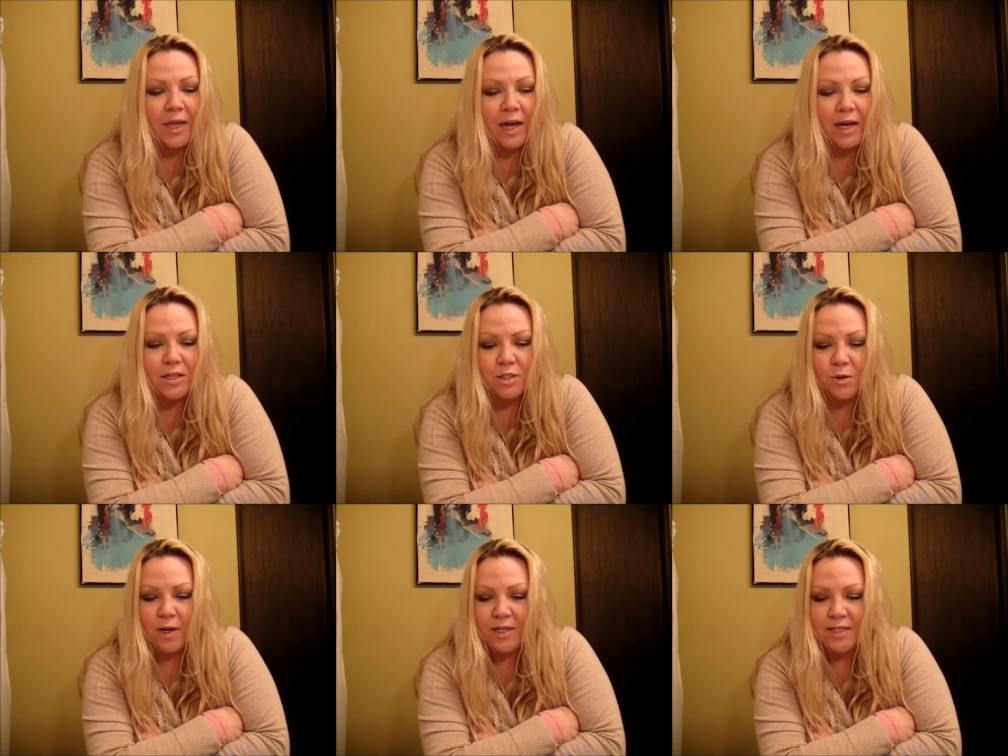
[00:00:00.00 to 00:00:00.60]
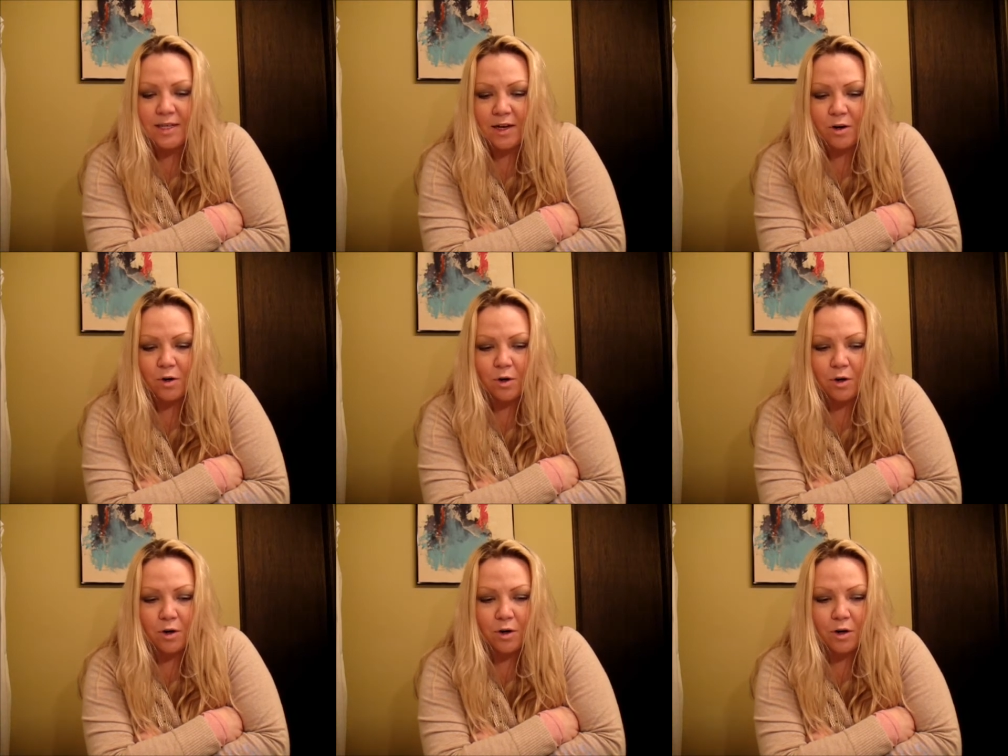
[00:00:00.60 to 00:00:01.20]
And so I had sent
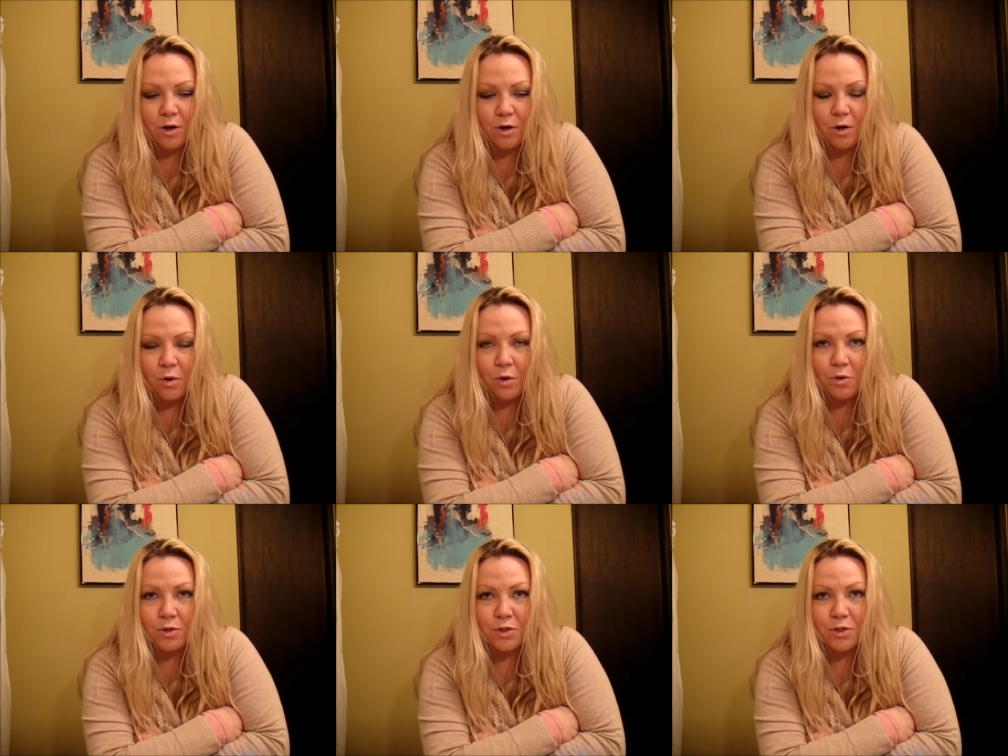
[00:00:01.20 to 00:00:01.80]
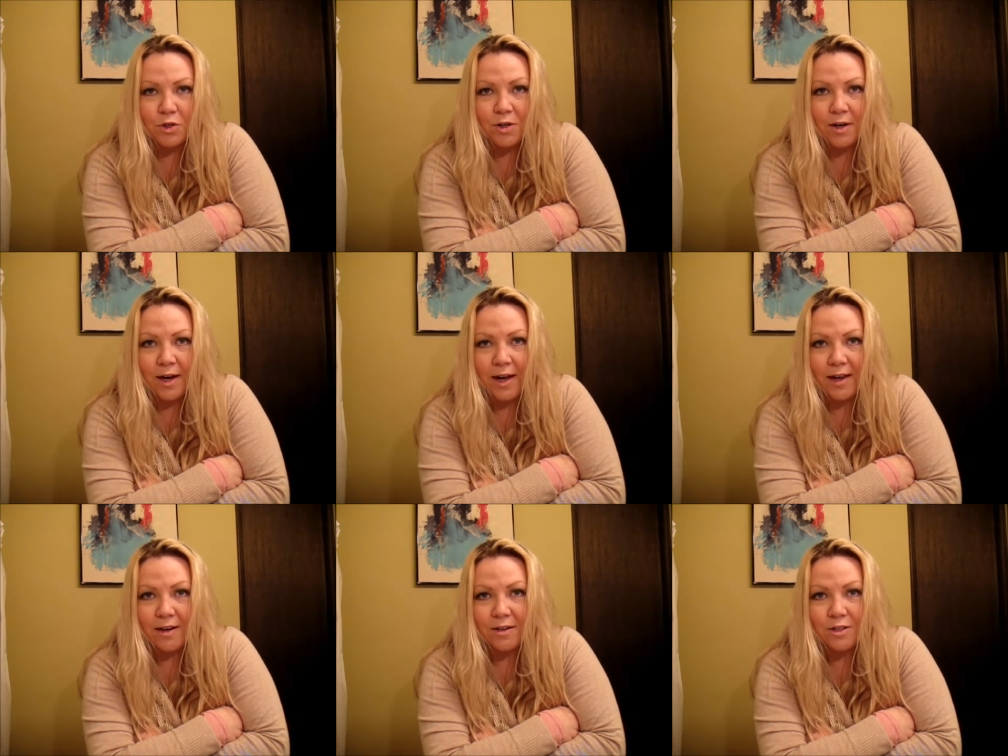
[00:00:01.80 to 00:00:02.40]
her her a holster
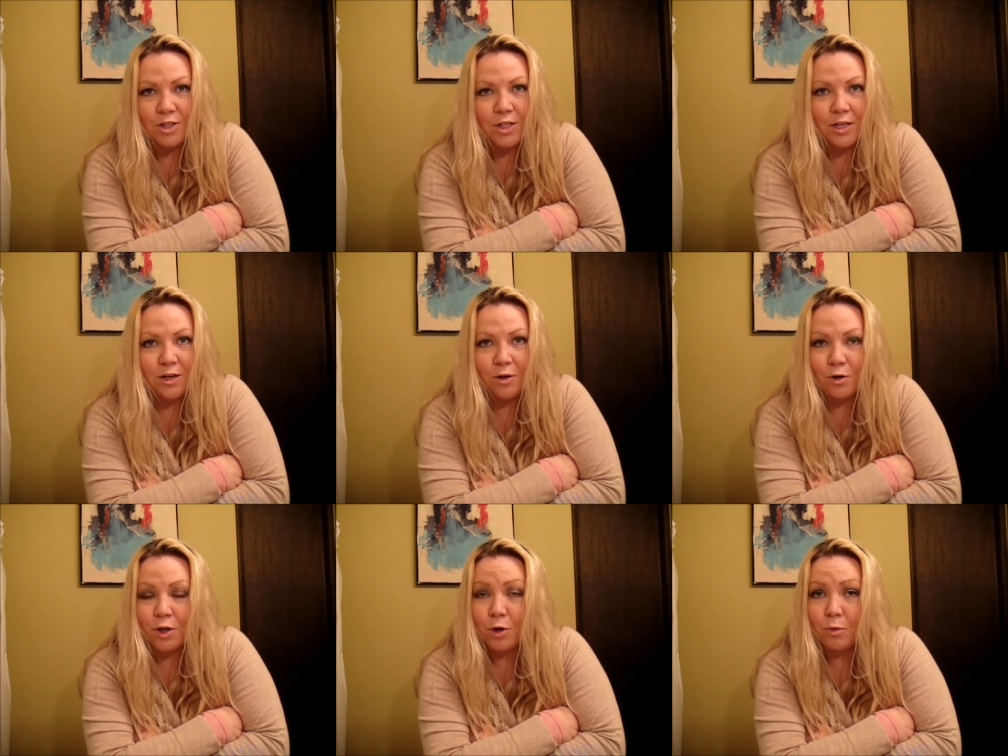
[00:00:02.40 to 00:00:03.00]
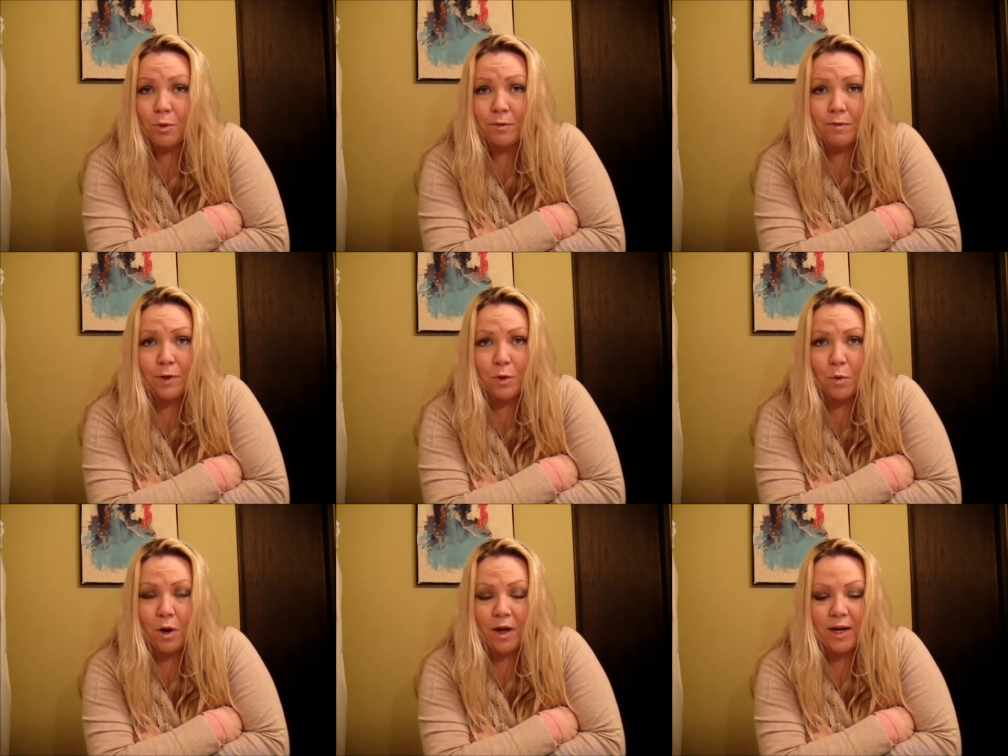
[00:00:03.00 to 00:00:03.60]
and she did her little
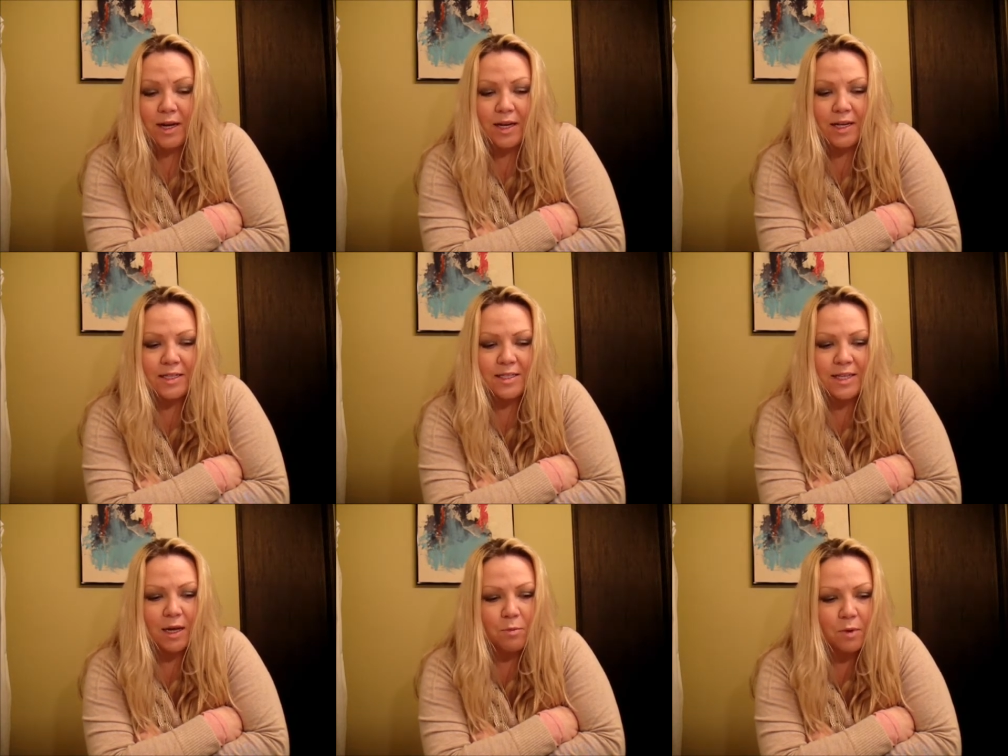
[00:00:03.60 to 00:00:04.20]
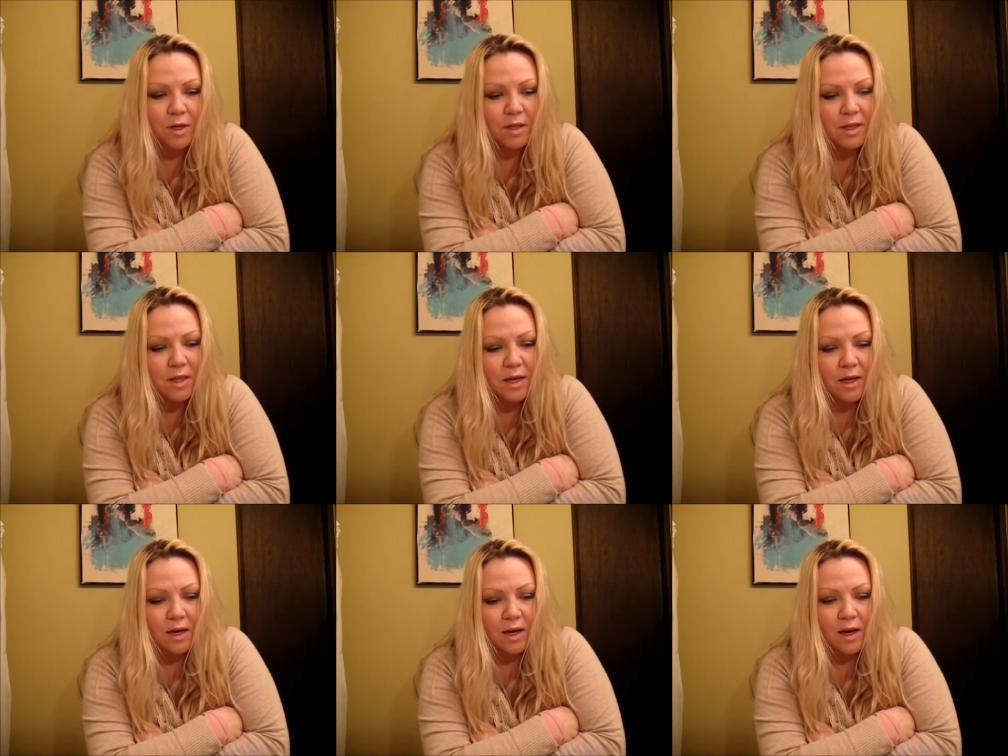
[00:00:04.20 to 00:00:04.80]
review on it. And same with
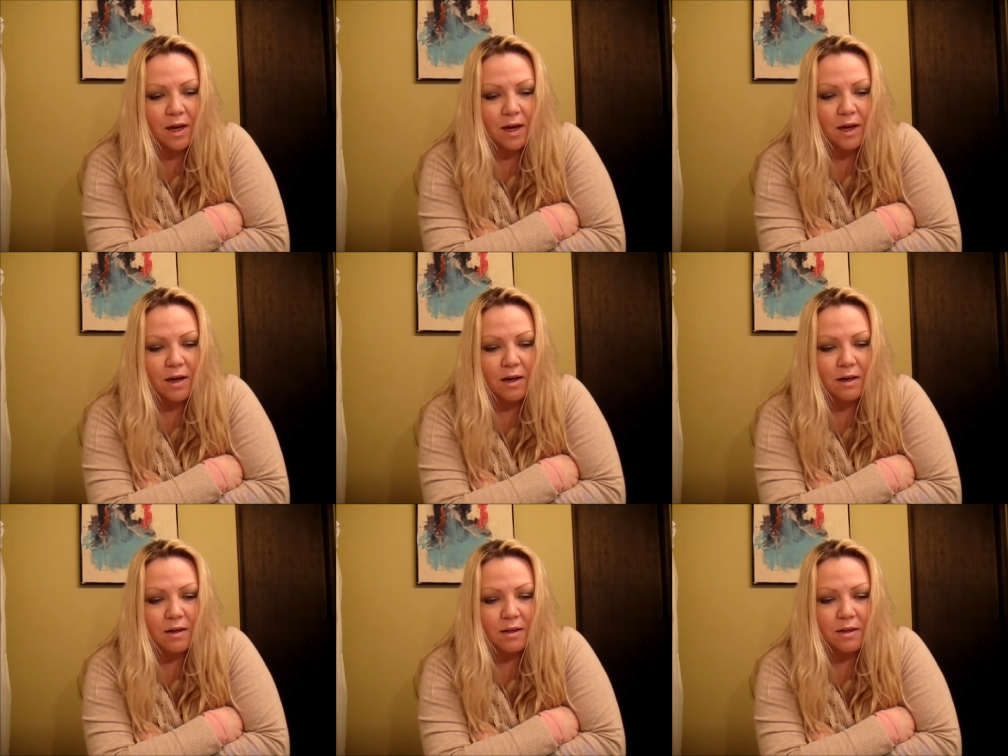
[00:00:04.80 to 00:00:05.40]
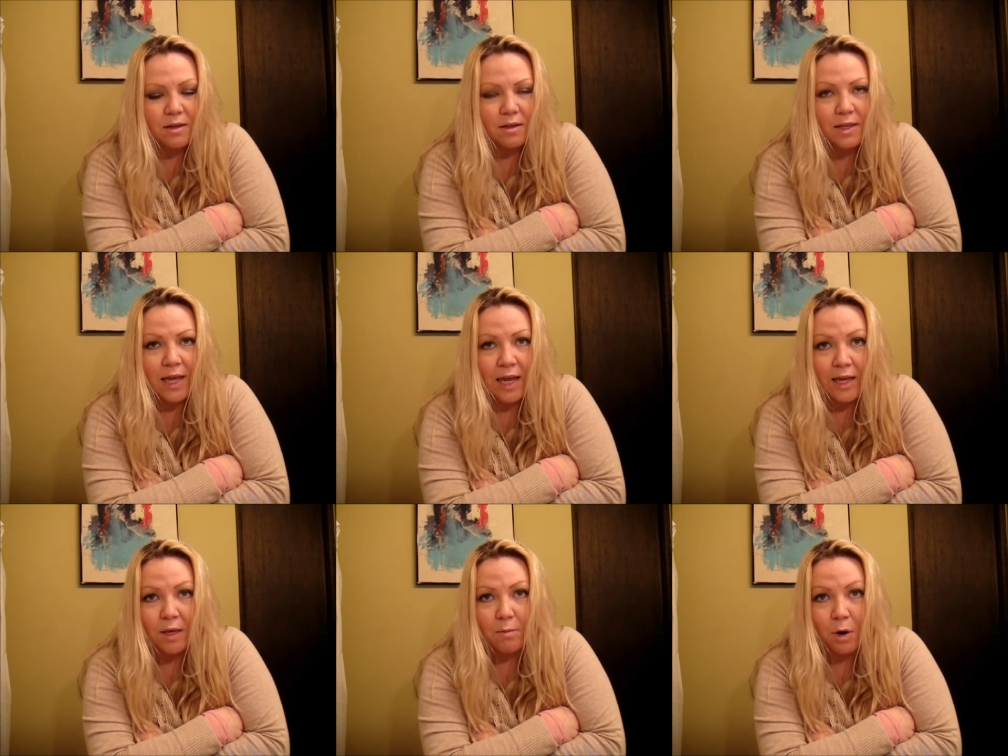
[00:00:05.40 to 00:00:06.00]
uh,
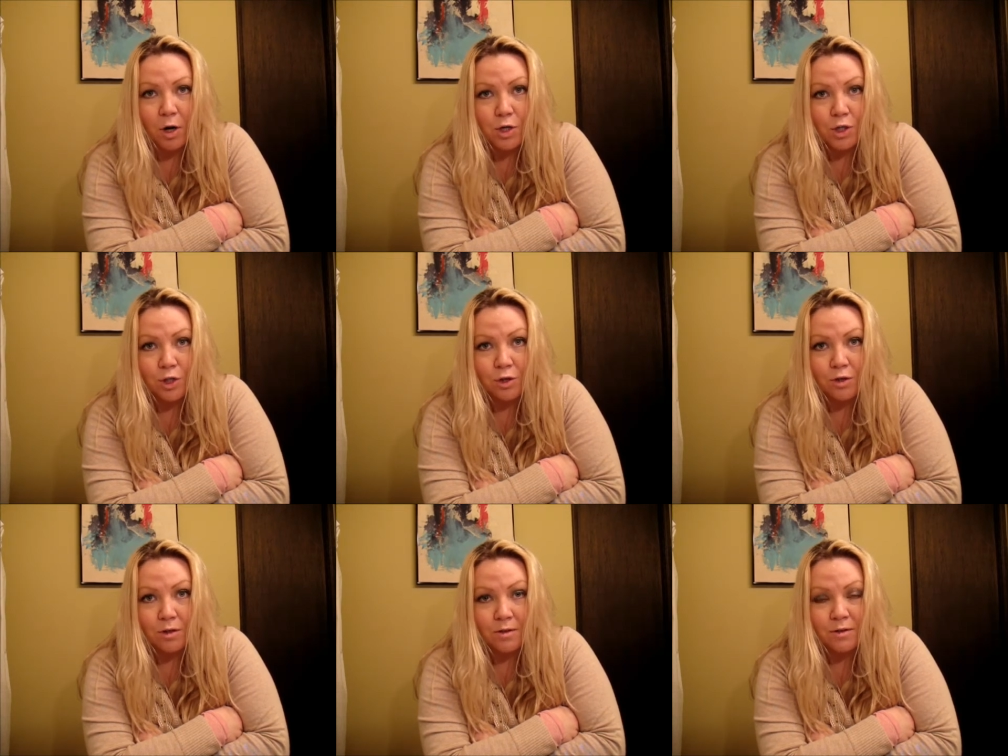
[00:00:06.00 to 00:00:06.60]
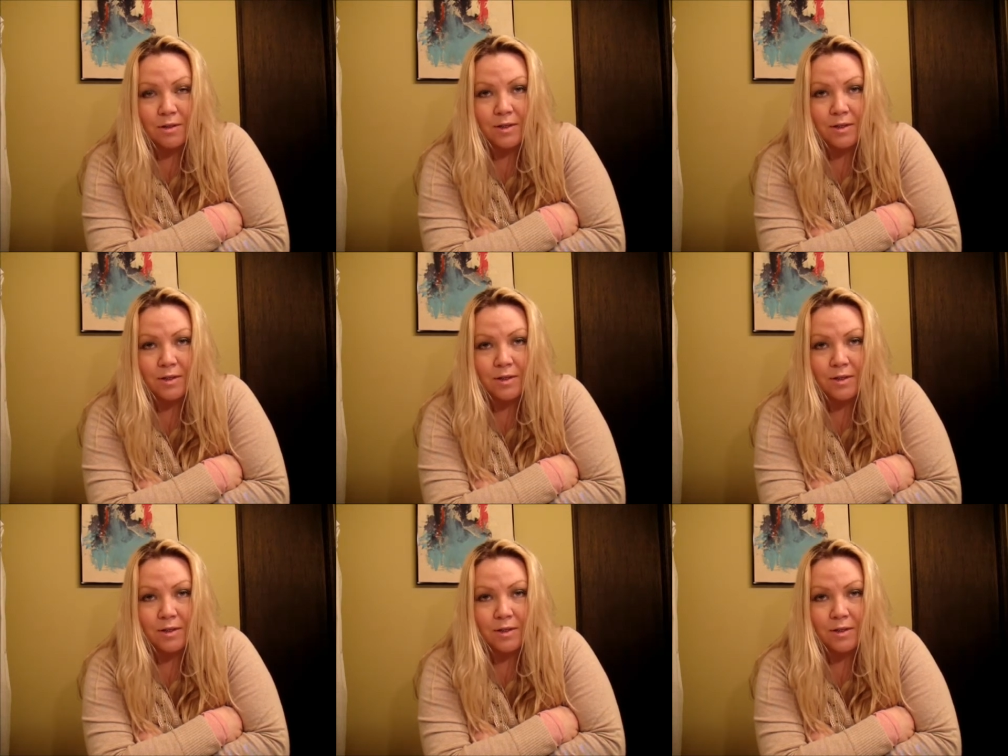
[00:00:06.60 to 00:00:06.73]
Yankee Marshal.